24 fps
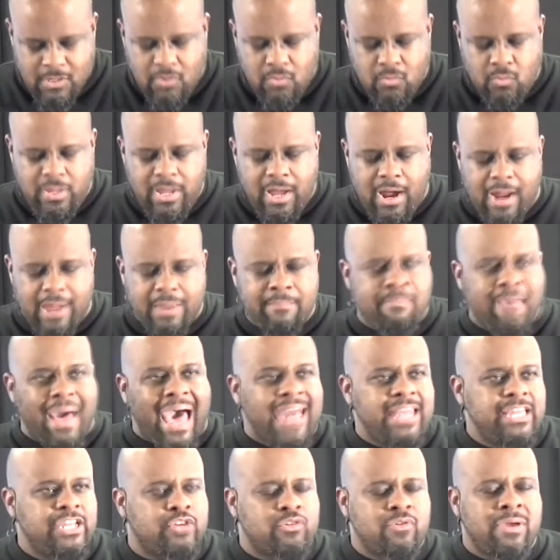We are
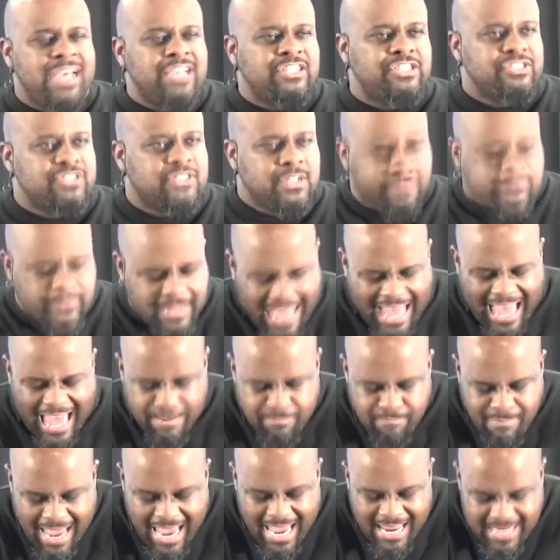embodied creations of
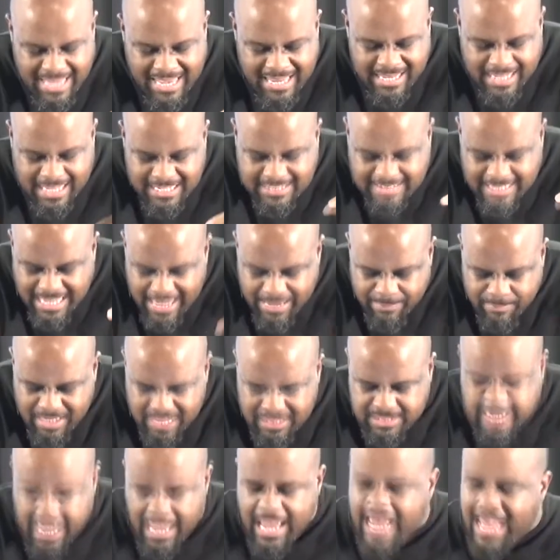God made in his
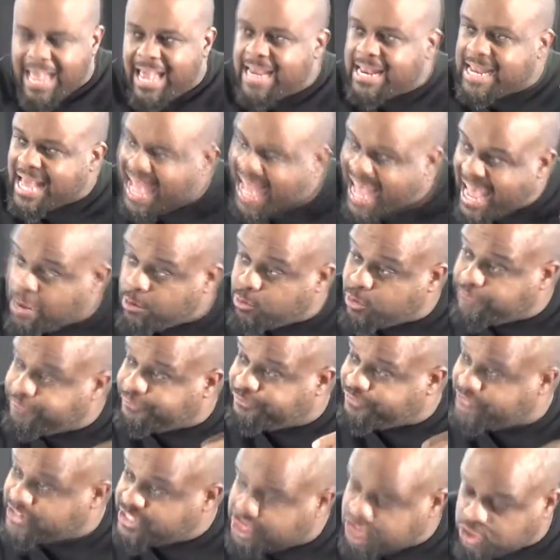image, and our
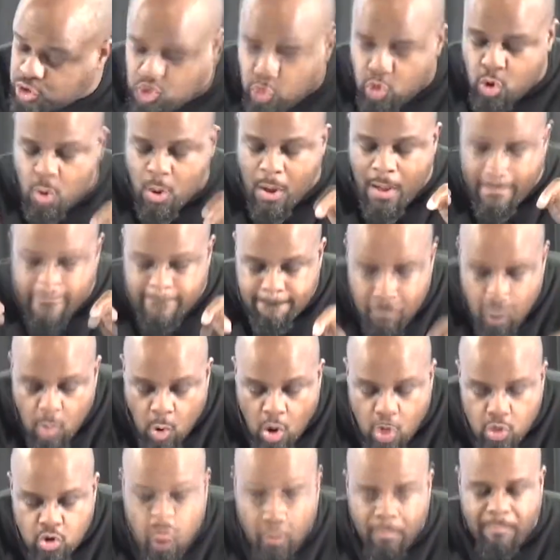physical
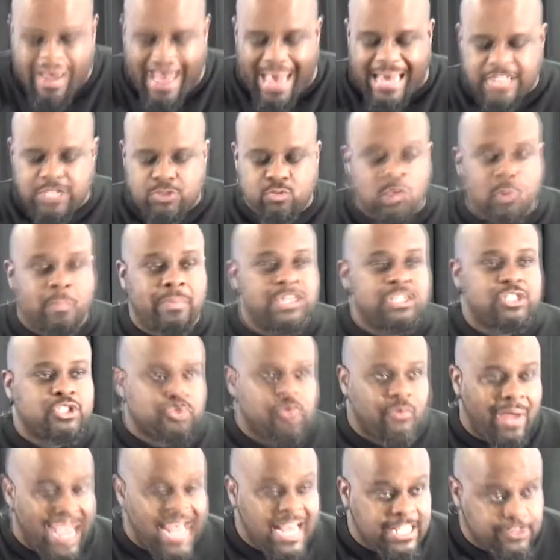mortal bodies will be
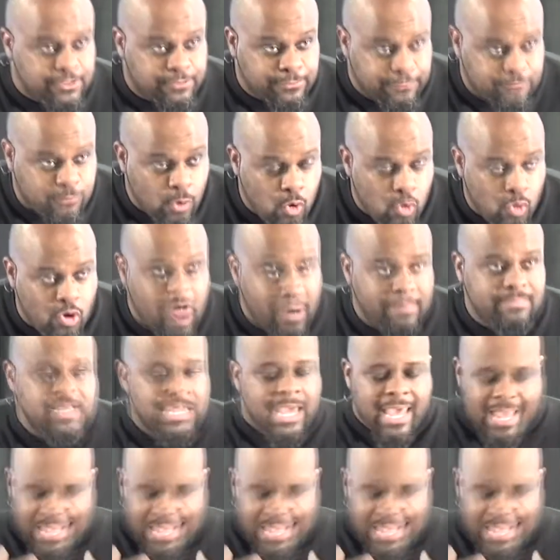transformed